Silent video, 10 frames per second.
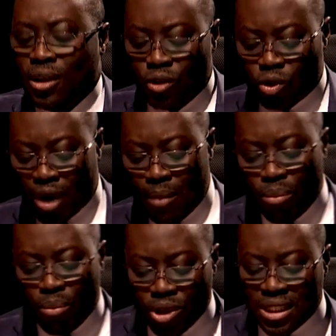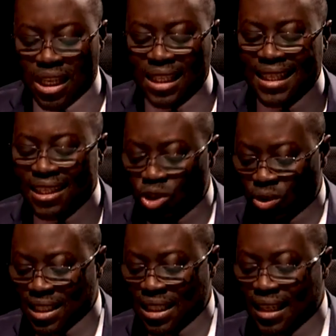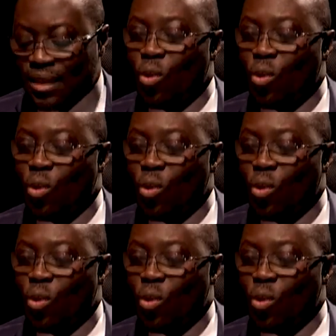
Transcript: So I'm mostly interested in